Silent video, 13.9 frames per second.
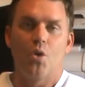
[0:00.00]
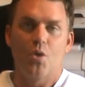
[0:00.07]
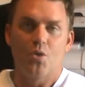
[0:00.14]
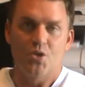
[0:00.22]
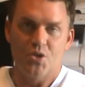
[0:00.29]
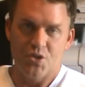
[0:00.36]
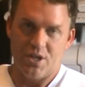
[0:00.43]

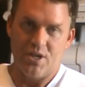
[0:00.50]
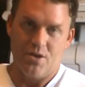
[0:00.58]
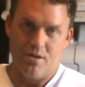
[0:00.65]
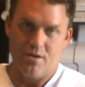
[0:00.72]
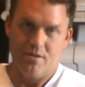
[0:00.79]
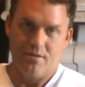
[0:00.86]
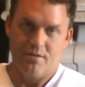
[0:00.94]

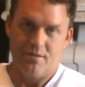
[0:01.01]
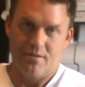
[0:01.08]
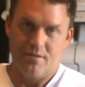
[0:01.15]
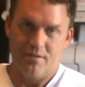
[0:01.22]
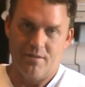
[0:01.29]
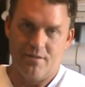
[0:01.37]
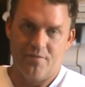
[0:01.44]
sinner
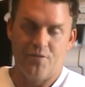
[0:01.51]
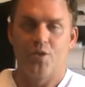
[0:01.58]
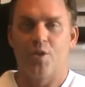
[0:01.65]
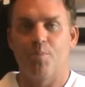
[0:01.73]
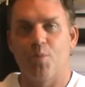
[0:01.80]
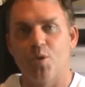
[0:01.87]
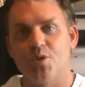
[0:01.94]
for
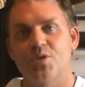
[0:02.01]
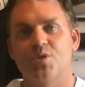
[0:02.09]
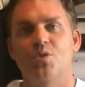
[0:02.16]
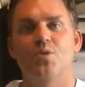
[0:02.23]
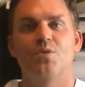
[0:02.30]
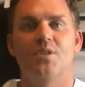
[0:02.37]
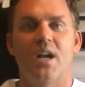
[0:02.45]
the person
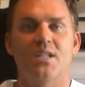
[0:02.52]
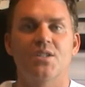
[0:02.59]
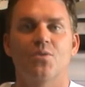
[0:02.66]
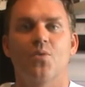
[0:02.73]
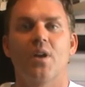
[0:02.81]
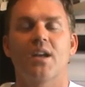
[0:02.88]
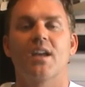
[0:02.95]
who
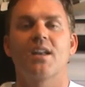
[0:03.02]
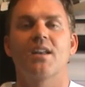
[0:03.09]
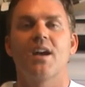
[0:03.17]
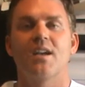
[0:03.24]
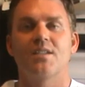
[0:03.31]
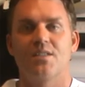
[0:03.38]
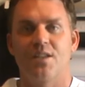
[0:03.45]
doesn't
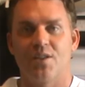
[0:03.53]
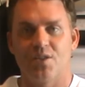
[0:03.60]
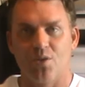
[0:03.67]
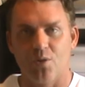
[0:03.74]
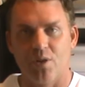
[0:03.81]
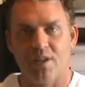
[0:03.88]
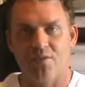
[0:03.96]
recognize the
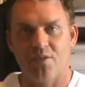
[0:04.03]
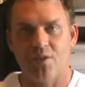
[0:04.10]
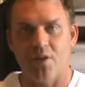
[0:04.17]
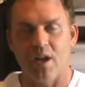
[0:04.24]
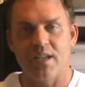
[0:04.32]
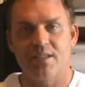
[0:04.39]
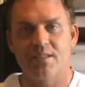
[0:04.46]
authority of
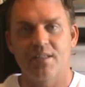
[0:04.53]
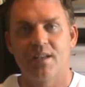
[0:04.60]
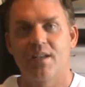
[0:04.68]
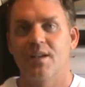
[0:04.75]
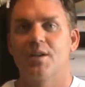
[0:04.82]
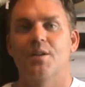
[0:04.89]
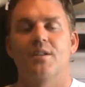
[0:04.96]
Christ.
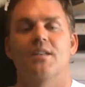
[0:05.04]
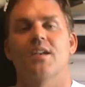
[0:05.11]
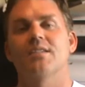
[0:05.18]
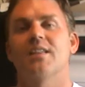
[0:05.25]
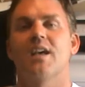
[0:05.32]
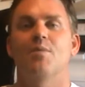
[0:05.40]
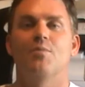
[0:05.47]

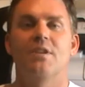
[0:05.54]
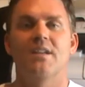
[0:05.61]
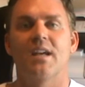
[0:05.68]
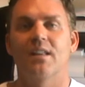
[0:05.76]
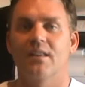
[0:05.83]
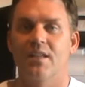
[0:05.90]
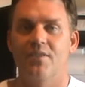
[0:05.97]
Does that mean
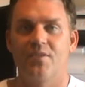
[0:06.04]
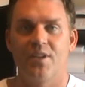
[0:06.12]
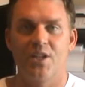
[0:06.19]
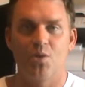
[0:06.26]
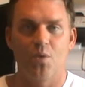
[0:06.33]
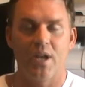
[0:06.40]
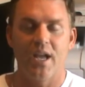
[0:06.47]
I live
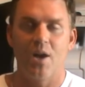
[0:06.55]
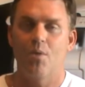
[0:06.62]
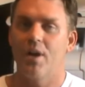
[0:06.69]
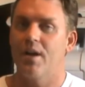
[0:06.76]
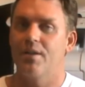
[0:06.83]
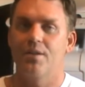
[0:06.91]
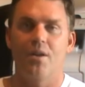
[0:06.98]
any way I
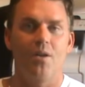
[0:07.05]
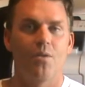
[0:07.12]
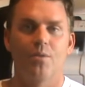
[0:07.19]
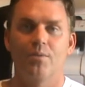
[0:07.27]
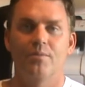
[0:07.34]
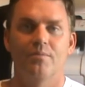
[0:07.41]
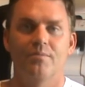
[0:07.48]
want?
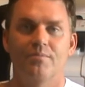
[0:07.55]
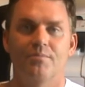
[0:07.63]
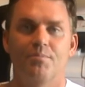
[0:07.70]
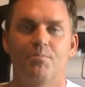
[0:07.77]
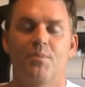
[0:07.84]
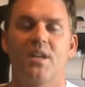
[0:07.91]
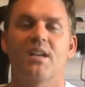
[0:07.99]
No,
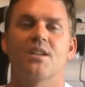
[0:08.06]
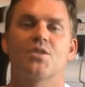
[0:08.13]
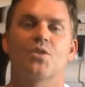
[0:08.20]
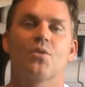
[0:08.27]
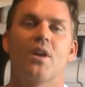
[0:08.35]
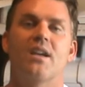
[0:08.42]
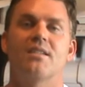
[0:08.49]
because
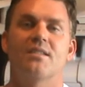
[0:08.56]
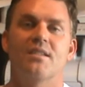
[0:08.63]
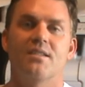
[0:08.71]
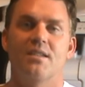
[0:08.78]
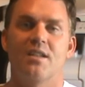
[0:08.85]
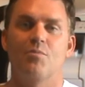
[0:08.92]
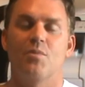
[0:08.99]
Christ
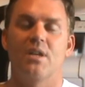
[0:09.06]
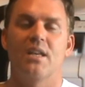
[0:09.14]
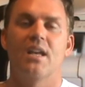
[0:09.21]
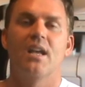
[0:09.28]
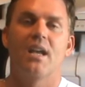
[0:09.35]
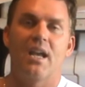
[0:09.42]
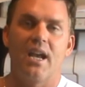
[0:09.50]
is in me
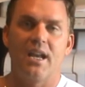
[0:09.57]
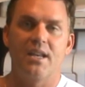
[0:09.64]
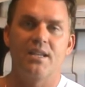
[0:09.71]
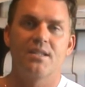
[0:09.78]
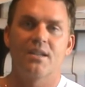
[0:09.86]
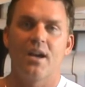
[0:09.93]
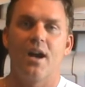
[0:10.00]
and
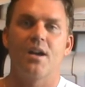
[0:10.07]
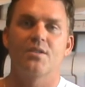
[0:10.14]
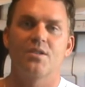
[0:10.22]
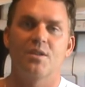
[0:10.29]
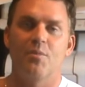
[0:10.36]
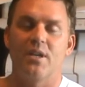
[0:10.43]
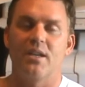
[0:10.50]
he's
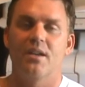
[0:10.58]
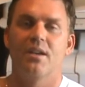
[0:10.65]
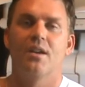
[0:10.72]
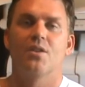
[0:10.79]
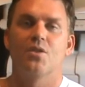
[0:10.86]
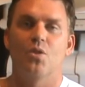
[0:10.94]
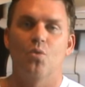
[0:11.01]
causing me
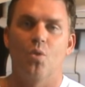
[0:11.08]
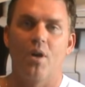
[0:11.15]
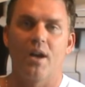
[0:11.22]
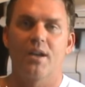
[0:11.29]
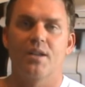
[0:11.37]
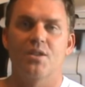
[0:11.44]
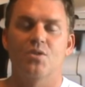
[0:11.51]
to
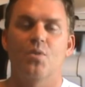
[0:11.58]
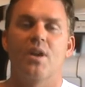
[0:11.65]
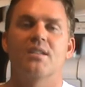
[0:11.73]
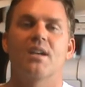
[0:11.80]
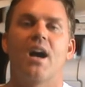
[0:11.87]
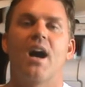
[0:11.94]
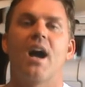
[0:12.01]
walk in his
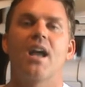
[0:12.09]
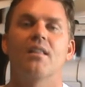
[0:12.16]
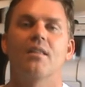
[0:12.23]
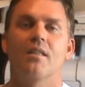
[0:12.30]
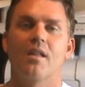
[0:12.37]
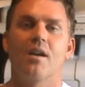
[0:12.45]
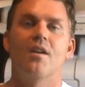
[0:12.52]
ways. I
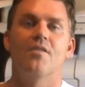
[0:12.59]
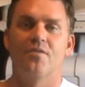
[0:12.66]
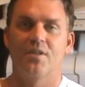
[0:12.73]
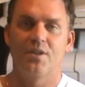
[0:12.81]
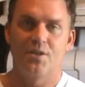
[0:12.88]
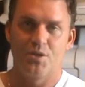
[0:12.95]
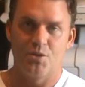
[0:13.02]
love
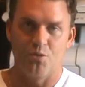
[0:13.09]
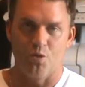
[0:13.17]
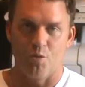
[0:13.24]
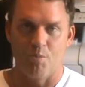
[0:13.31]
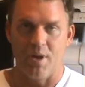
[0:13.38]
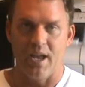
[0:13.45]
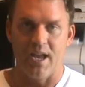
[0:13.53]
to
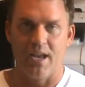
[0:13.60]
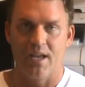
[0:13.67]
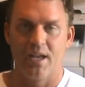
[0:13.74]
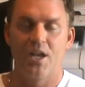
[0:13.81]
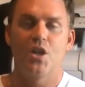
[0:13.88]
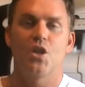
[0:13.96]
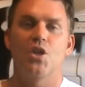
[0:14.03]
obey.
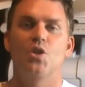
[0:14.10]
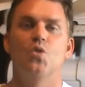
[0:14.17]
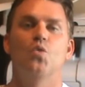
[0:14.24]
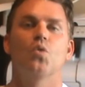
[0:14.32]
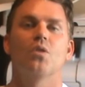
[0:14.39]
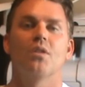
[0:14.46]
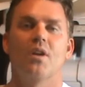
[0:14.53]
You
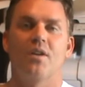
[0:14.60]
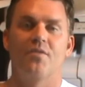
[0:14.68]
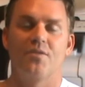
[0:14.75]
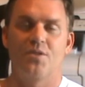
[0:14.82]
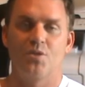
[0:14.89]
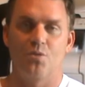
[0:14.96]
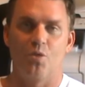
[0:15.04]

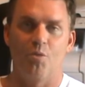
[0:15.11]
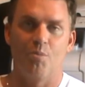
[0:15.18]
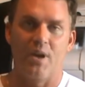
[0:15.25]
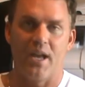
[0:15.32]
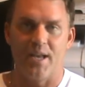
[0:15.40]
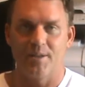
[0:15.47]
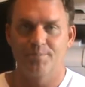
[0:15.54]
love to
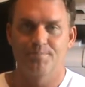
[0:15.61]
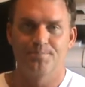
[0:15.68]
obey.